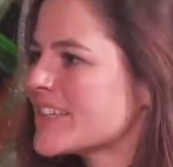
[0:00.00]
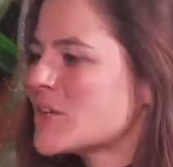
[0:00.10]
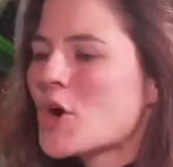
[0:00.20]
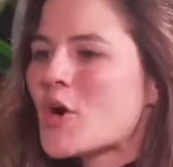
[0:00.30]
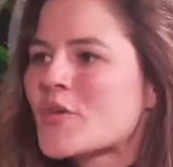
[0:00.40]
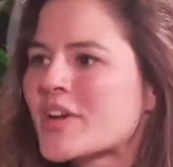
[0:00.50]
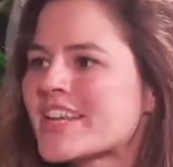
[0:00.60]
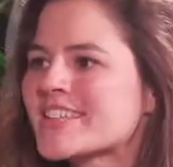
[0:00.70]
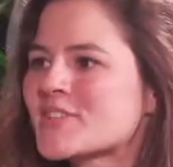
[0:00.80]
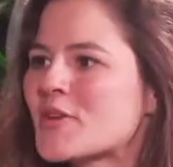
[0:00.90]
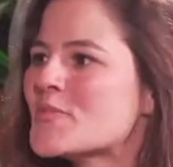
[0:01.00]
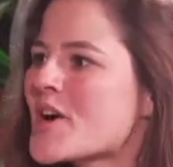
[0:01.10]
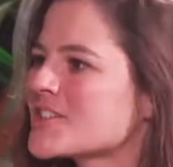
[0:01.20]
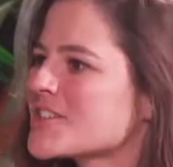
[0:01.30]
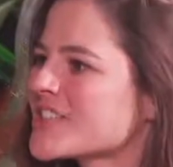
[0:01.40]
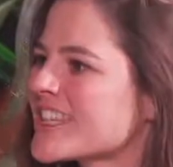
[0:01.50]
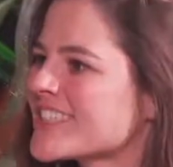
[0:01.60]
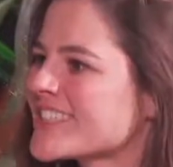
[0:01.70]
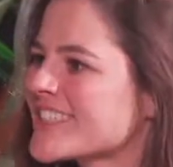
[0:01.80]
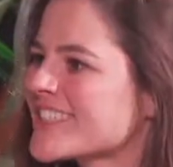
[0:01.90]
They know already so much.
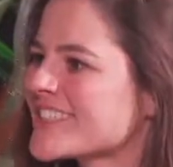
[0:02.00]
I see